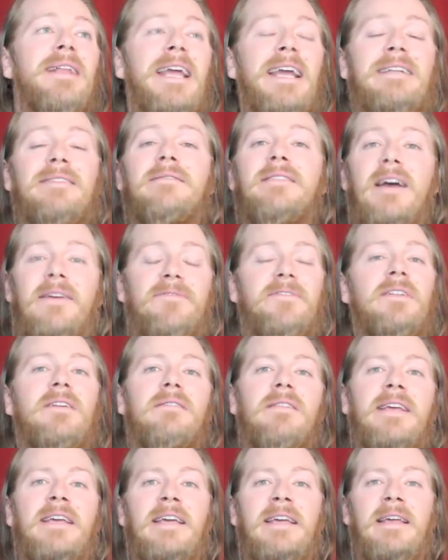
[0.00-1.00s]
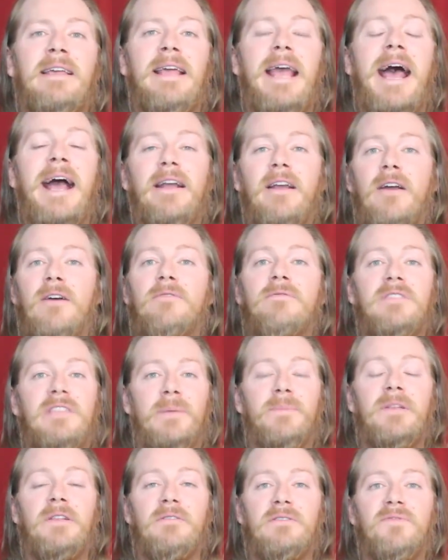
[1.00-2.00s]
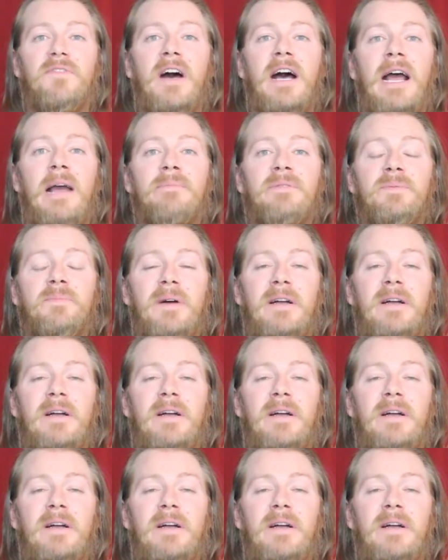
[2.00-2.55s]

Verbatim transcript: it definitely echoed some of those vibes,